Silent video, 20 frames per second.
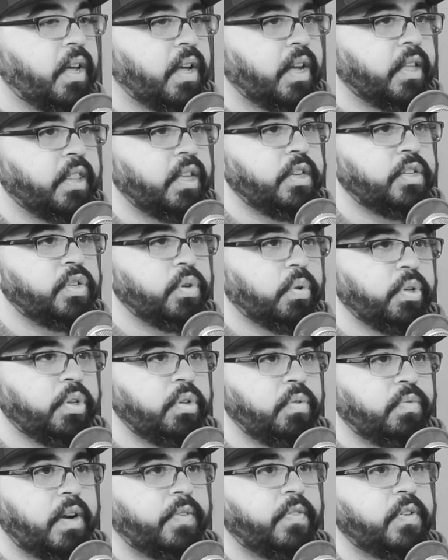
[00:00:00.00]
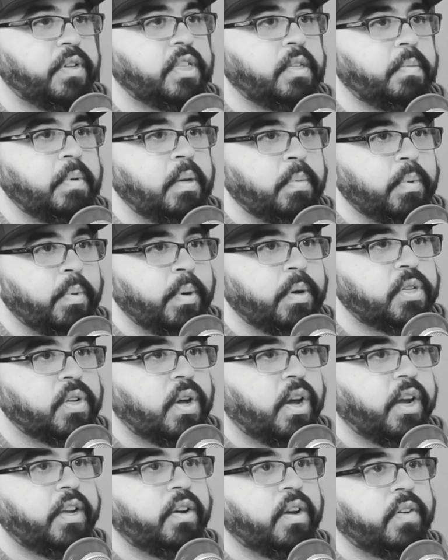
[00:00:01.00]
I think, Joel, you referenced to me when we were
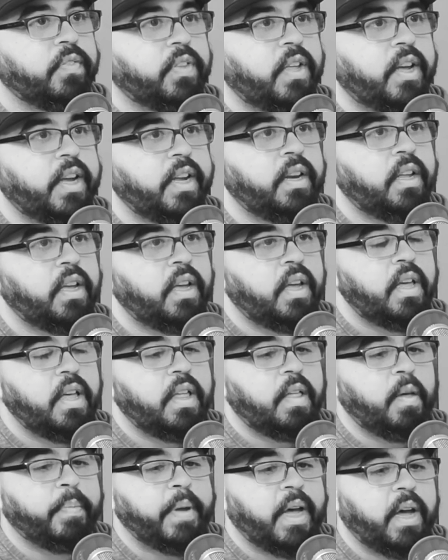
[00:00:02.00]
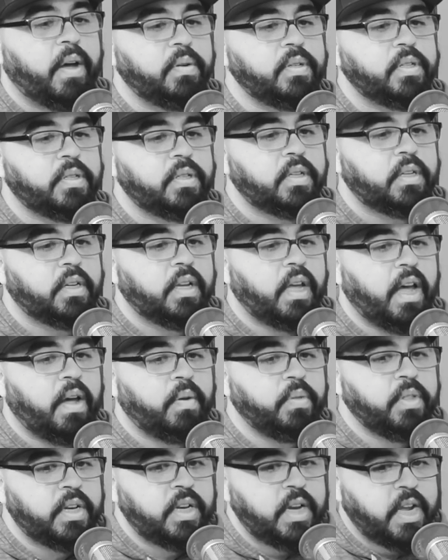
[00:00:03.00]
talking offline about how
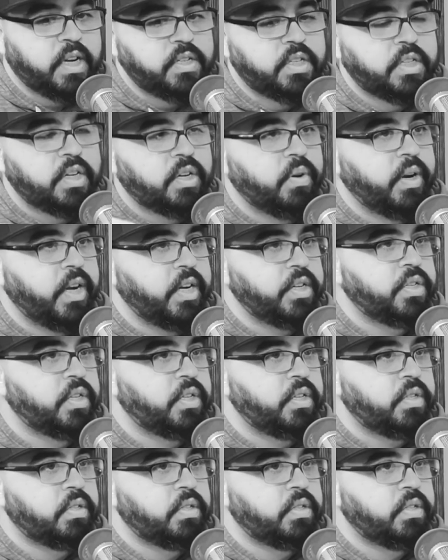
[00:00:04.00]
the next generation,